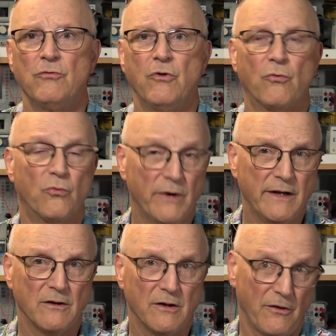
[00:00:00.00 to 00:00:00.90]
the
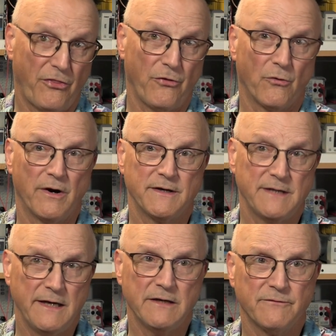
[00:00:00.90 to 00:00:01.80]
real
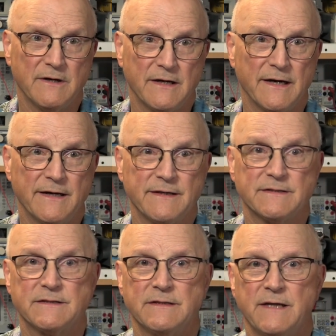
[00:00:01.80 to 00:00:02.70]
authoritative guide
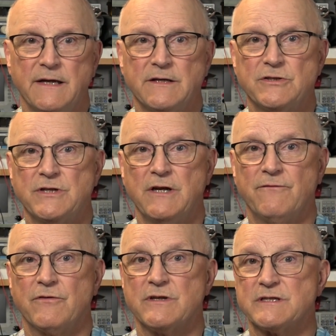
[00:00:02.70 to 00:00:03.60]
is the data
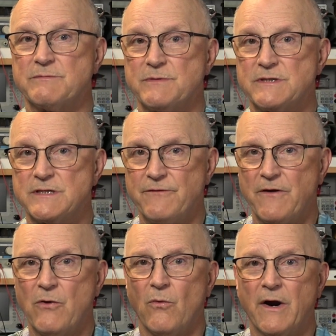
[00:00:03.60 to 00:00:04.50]
sheet for the
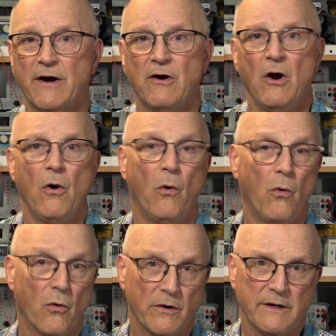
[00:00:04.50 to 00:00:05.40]
specific wire
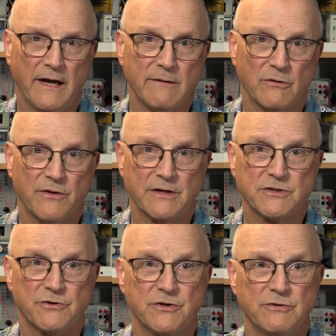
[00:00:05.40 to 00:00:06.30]
or cable
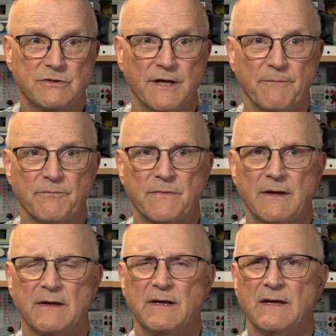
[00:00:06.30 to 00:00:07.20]
that you're using.
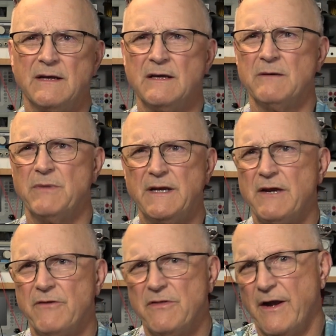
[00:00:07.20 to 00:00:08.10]
But
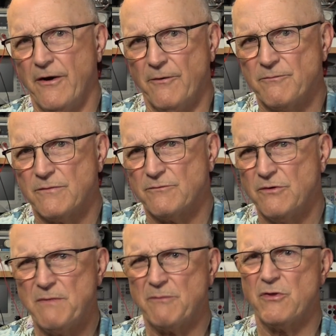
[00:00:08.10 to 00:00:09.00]
even there,
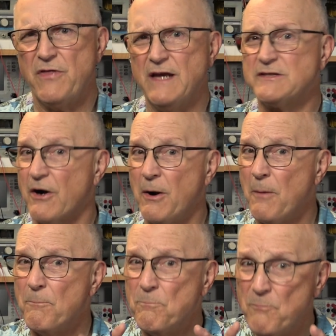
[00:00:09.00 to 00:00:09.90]
remember these are
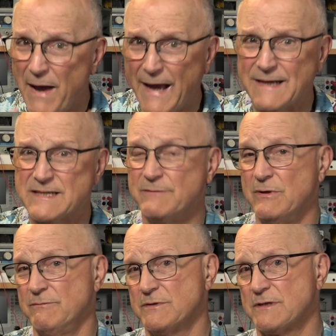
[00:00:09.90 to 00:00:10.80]

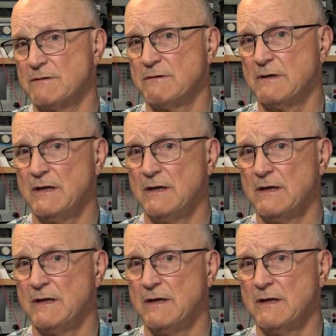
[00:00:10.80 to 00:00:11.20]
maximums.